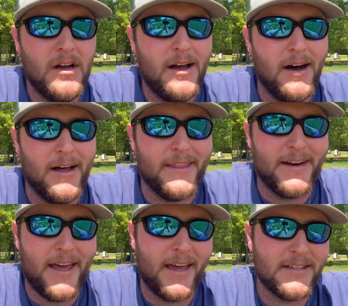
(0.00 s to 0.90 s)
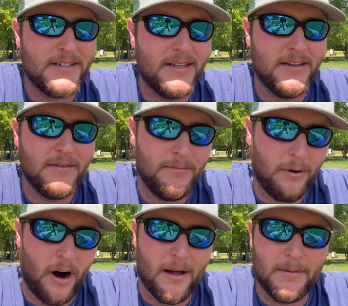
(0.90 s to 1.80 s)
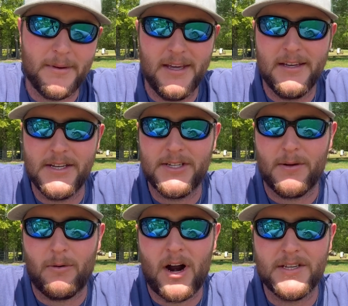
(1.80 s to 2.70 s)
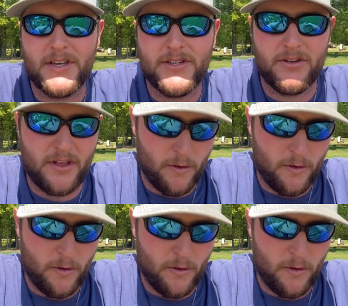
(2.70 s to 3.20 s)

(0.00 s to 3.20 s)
The next problem is the processor that